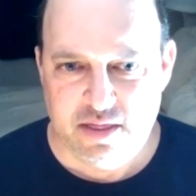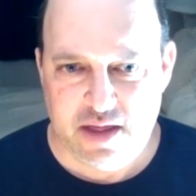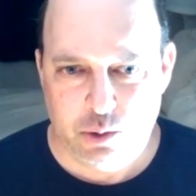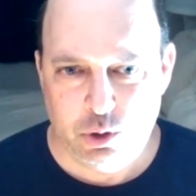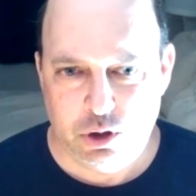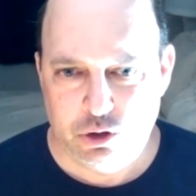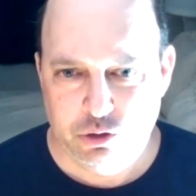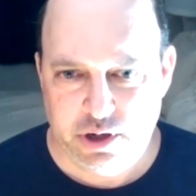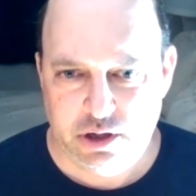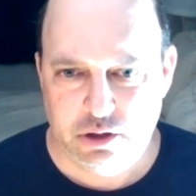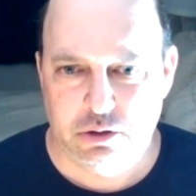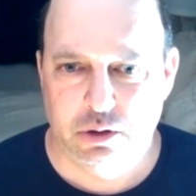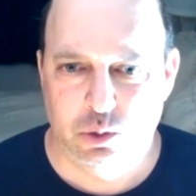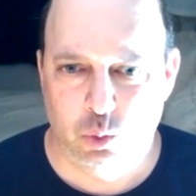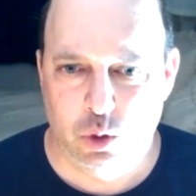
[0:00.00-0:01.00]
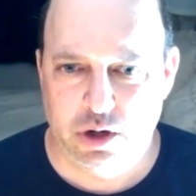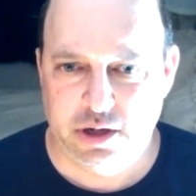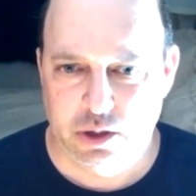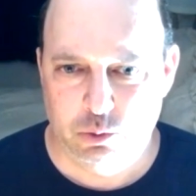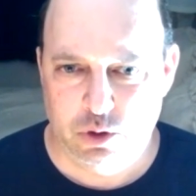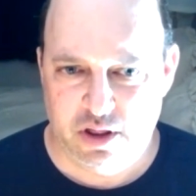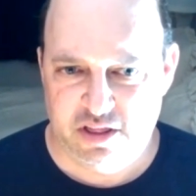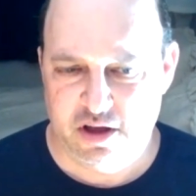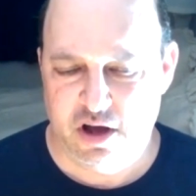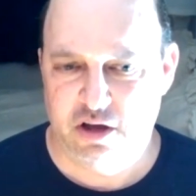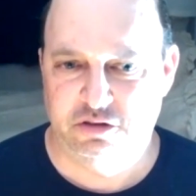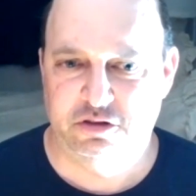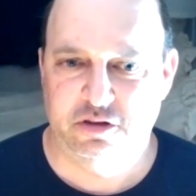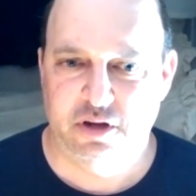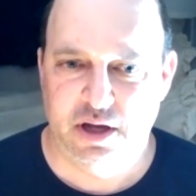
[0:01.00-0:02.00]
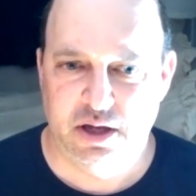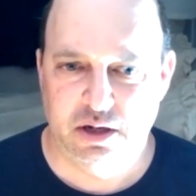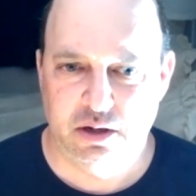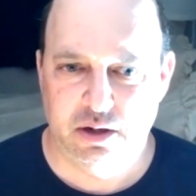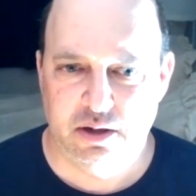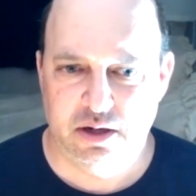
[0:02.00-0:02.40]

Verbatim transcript: They were critical in working with us in,